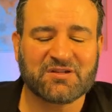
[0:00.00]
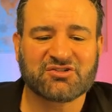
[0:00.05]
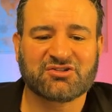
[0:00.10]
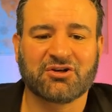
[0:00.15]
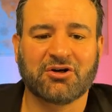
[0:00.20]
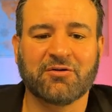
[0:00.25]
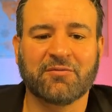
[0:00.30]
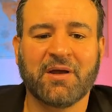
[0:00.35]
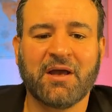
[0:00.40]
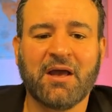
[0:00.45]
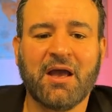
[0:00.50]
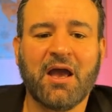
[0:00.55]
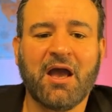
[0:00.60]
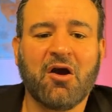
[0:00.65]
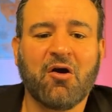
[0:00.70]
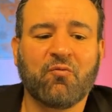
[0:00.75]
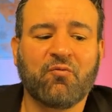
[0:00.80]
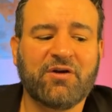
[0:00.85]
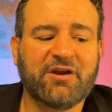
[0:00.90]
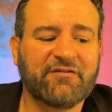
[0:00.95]
So
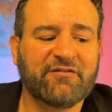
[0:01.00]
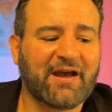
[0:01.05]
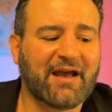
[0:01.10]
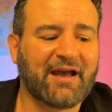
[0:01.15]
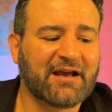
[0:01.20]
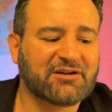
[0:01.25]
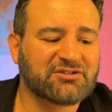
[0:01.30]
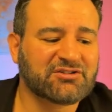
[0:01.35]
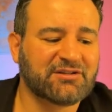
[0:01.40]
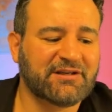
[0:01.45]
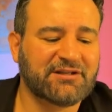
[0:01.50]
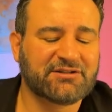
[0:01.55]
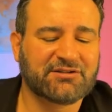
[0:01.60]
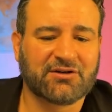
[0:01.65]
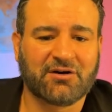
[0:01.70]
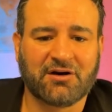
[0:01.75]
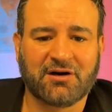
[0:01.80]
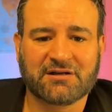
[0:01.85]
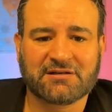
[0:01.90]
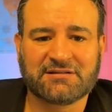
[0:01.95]
we've actually
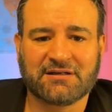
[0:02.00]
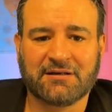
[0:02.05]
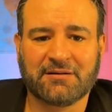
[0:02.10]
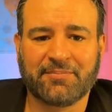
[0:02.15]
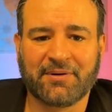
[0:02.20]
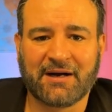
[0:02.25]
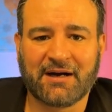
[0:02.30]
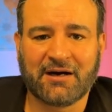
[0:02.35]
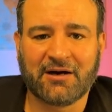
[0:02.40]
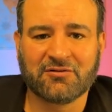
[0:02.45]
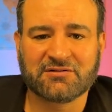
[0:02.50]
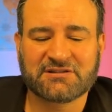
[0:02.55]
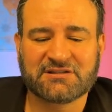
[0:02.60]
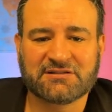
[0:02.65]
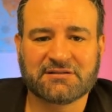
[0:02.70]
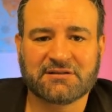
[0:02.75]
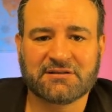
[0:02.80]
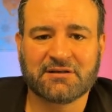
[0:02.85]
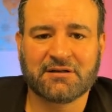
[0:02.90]
talked about